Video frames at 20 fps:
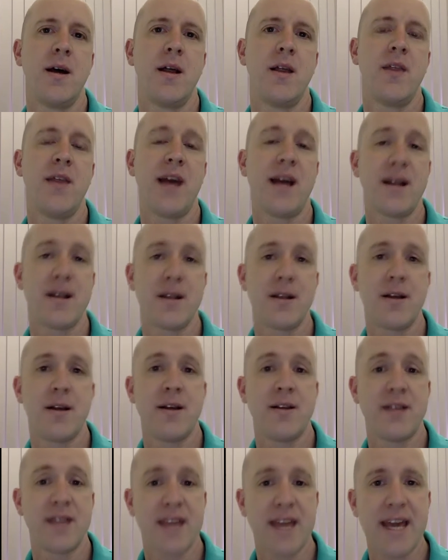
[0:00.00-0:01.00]
That
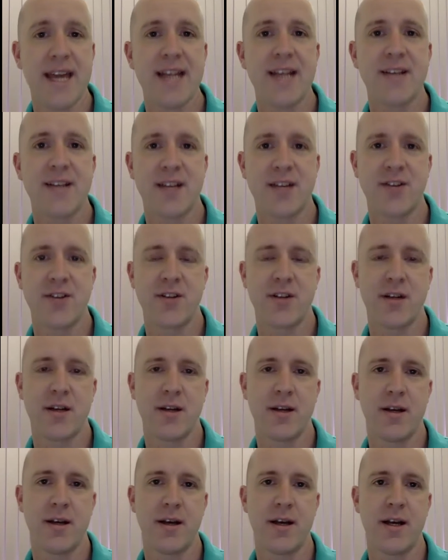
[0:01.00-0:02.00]
is a key decision
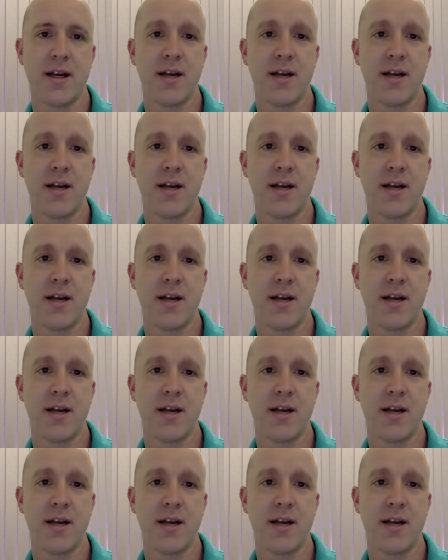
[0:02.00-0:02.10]
uh,